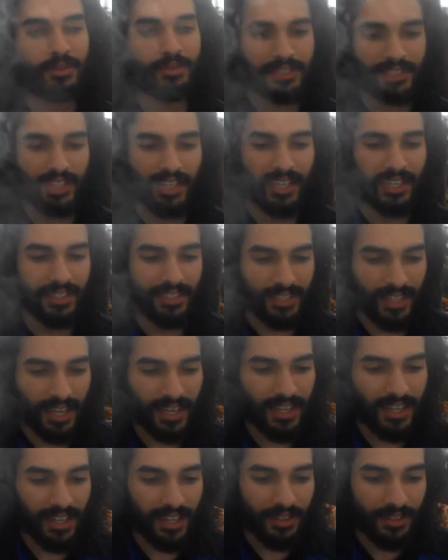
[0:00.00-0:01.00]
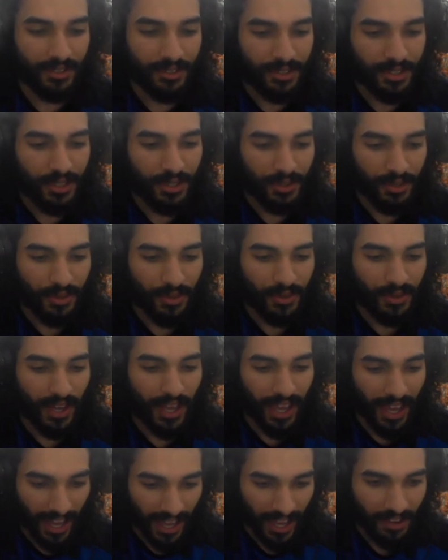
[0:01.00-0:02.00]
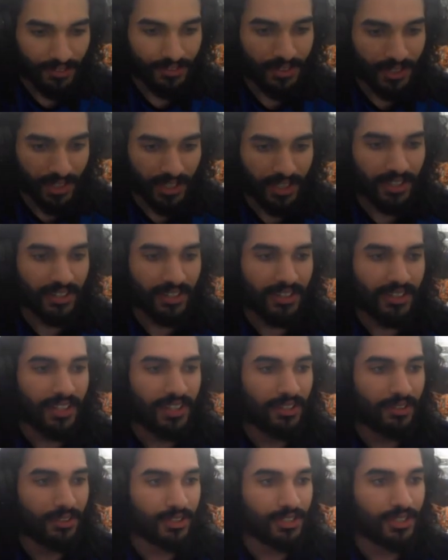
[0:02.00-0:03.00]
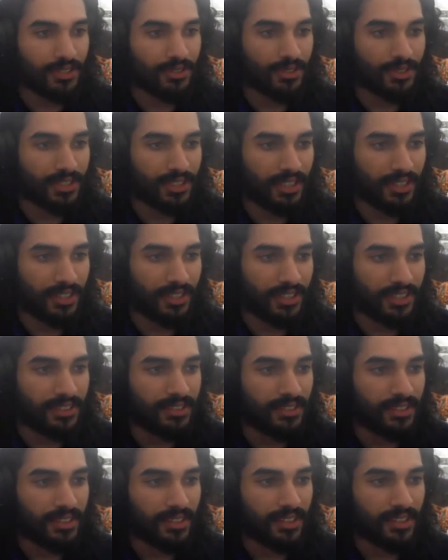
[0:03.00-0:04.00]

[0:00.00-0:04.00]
was like a decade or two after the original series.